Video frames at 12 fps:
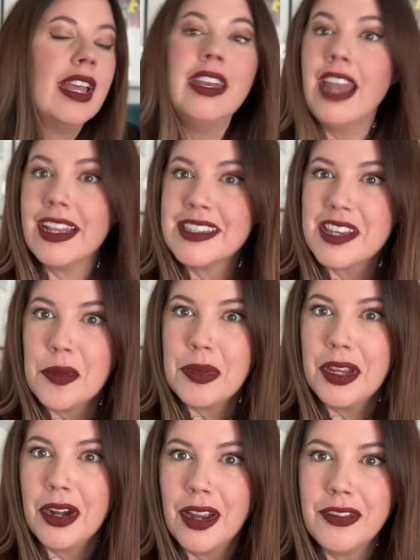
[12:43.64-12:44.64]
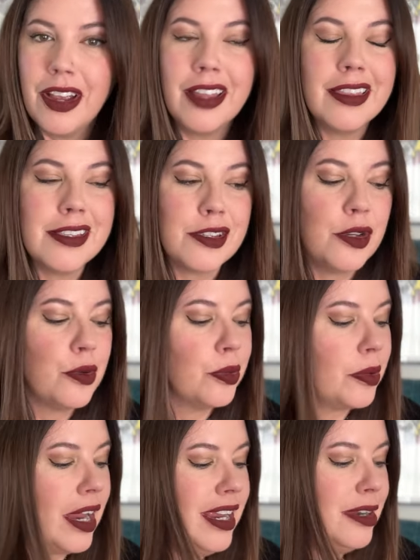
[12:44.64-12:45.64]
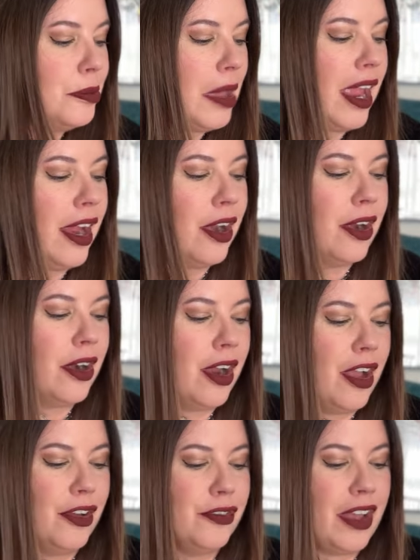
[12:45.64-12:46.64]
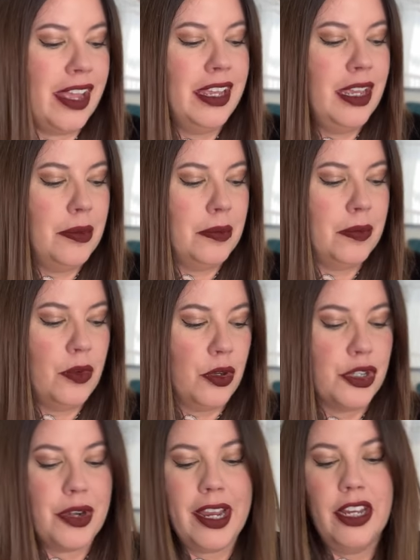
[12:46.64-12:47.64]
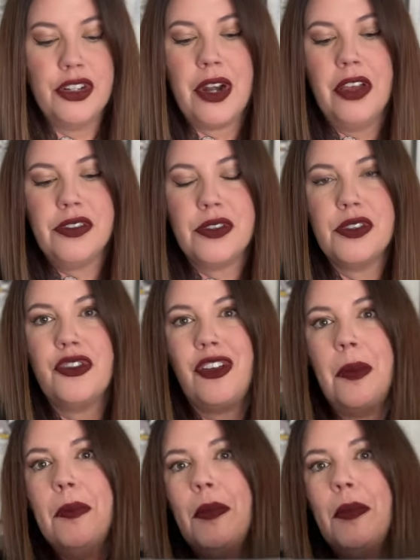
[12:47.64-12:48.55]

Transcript: Next up here, I've got this great pair of hiking or trekking trousers from